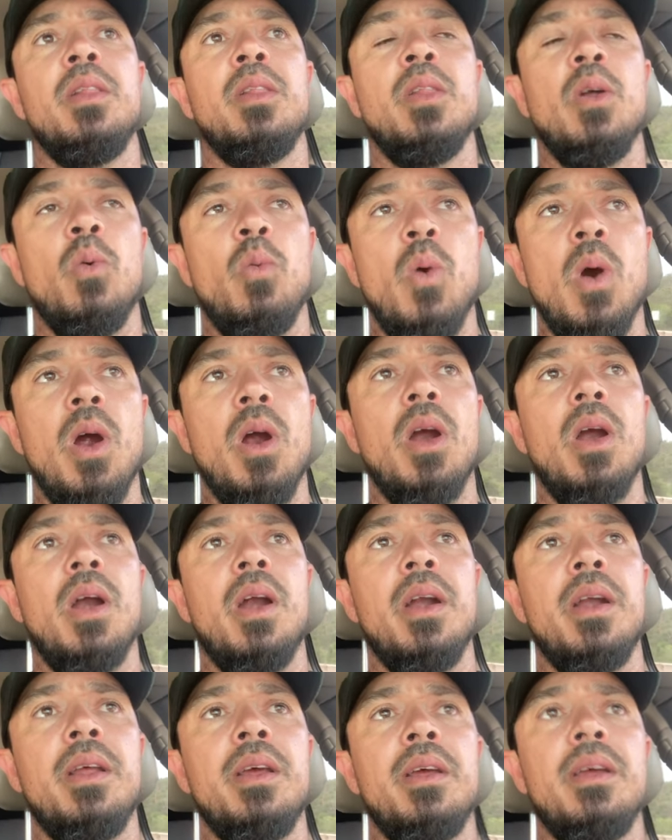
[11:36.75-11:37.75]
the
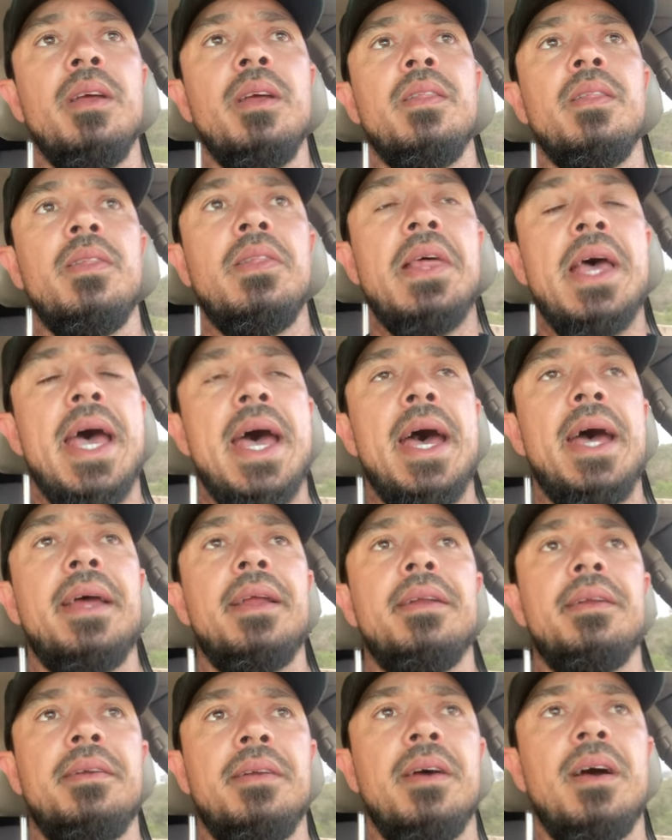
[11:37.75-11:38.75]
word
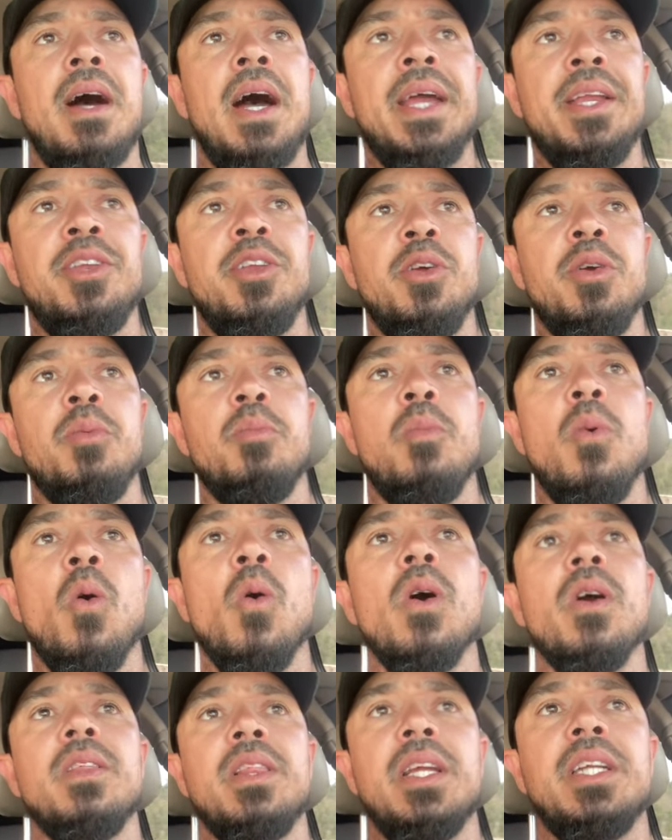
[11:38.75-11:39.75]
that I do
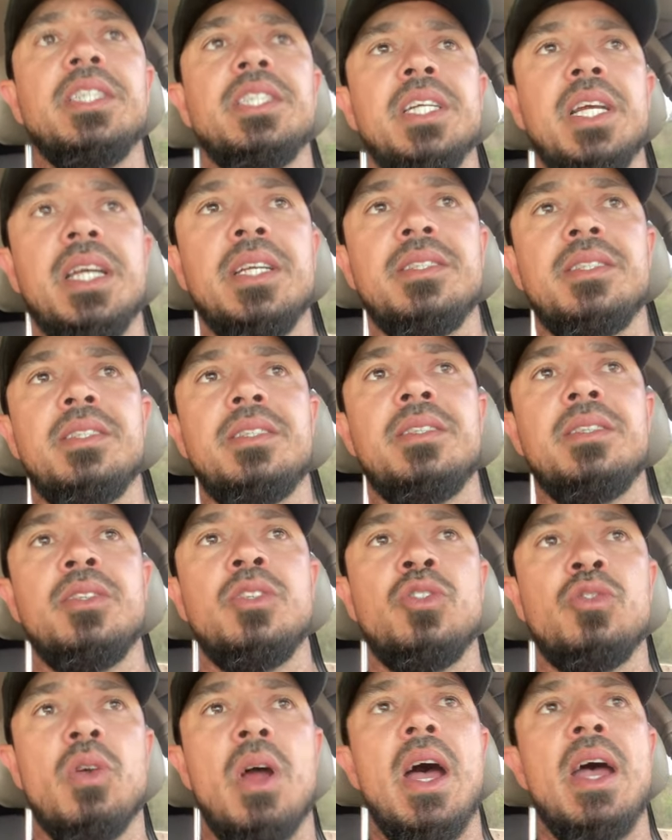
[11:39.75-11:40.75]
more than just
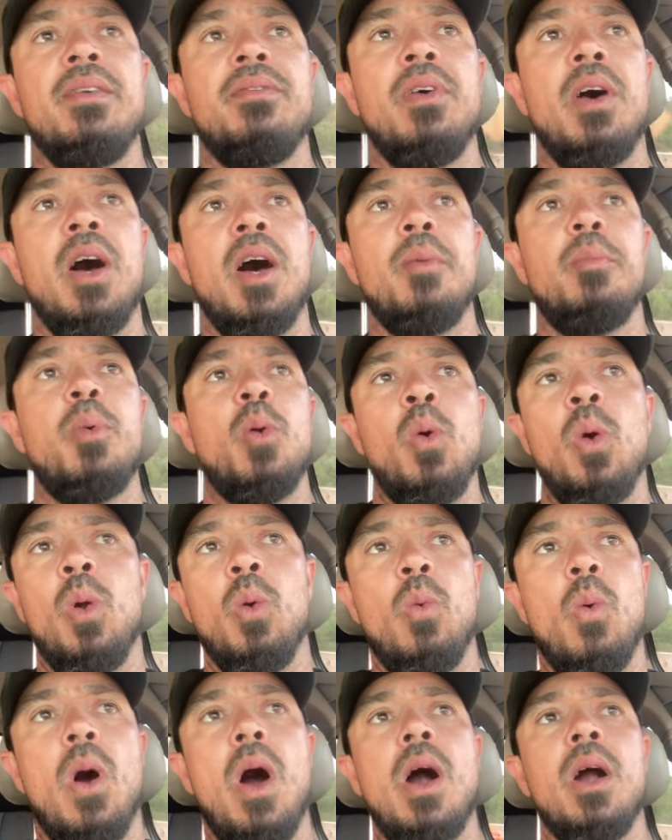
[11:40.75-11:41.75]
drive up
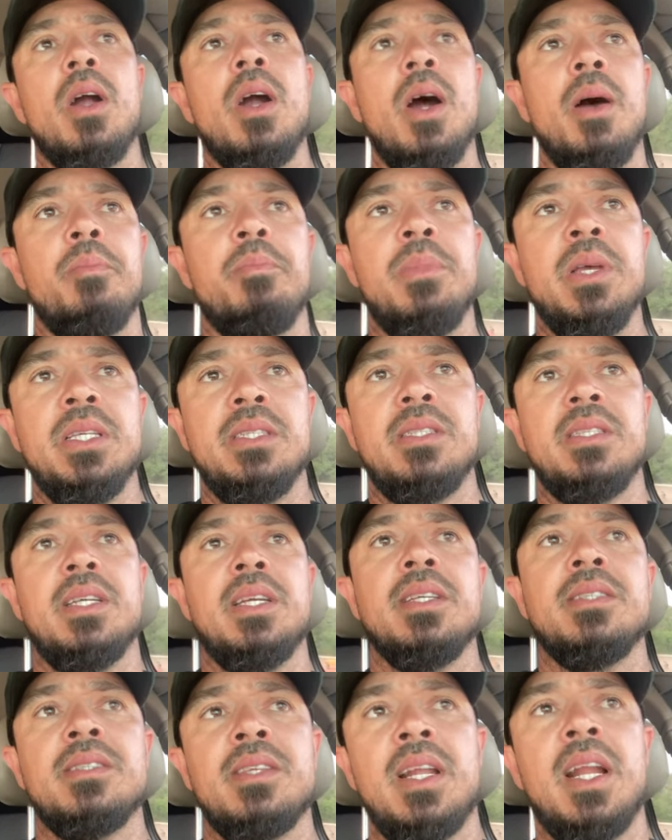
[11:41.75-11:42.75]
or walk up
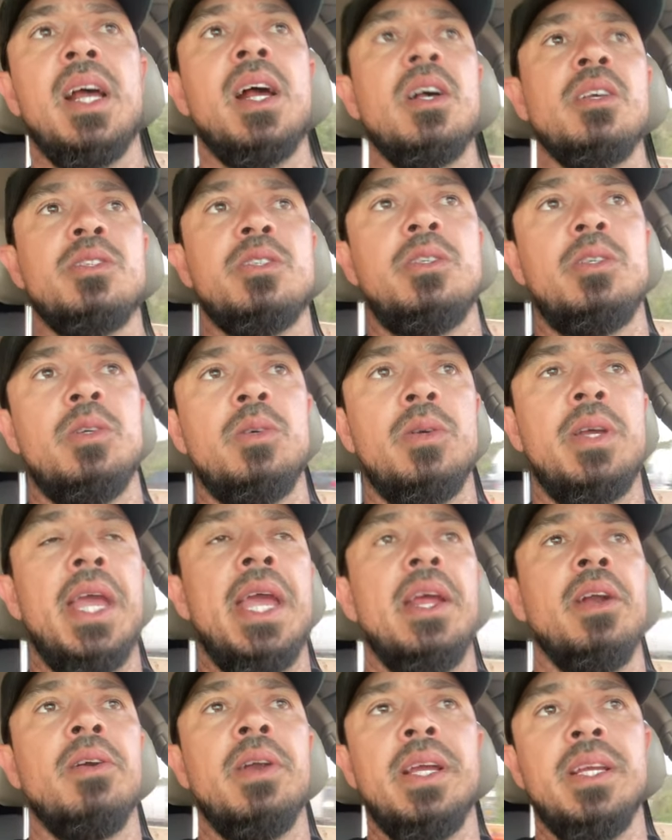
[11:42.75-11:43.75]
business that I also do
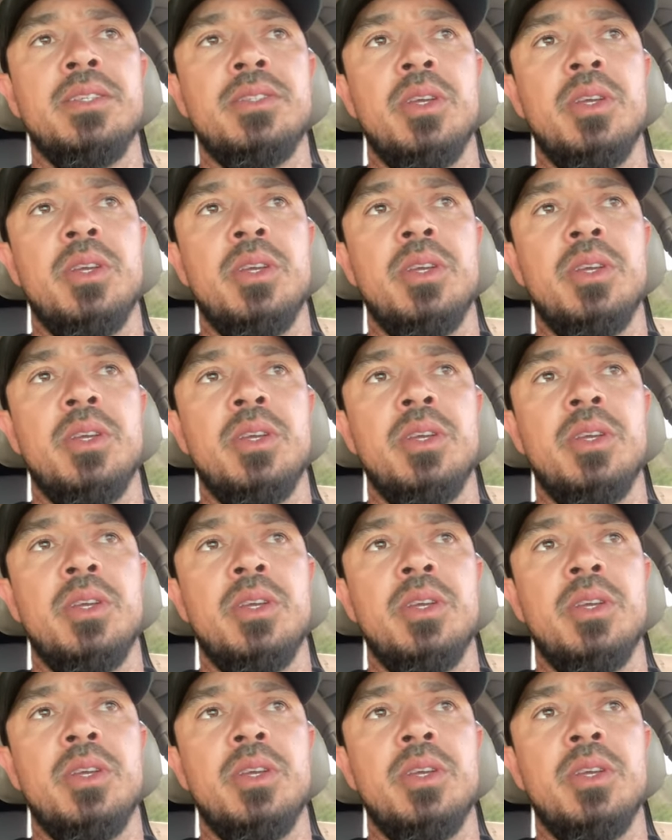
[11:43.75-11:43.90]
catering.